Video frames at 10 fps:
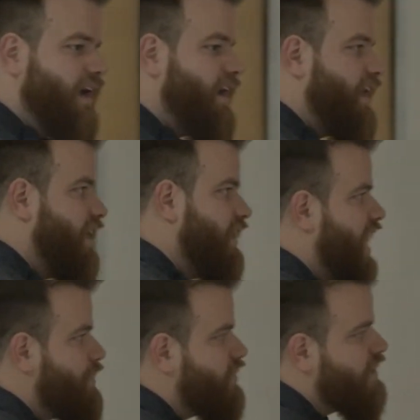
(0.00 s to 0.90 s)

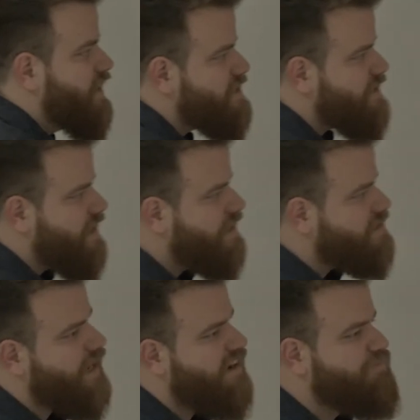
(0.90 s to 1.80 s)
libraries, things
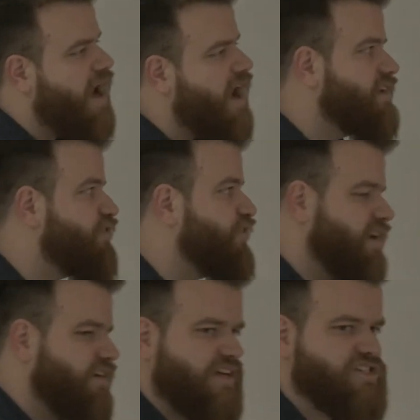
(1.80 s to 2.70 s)
to kind of
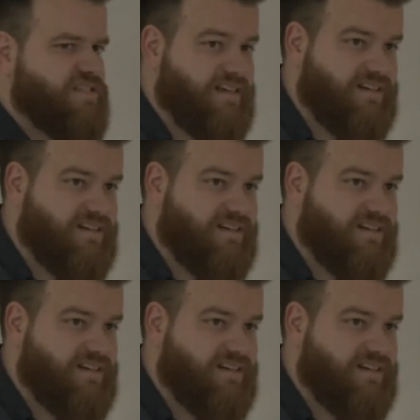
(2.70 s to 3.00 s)
polyfill features that don't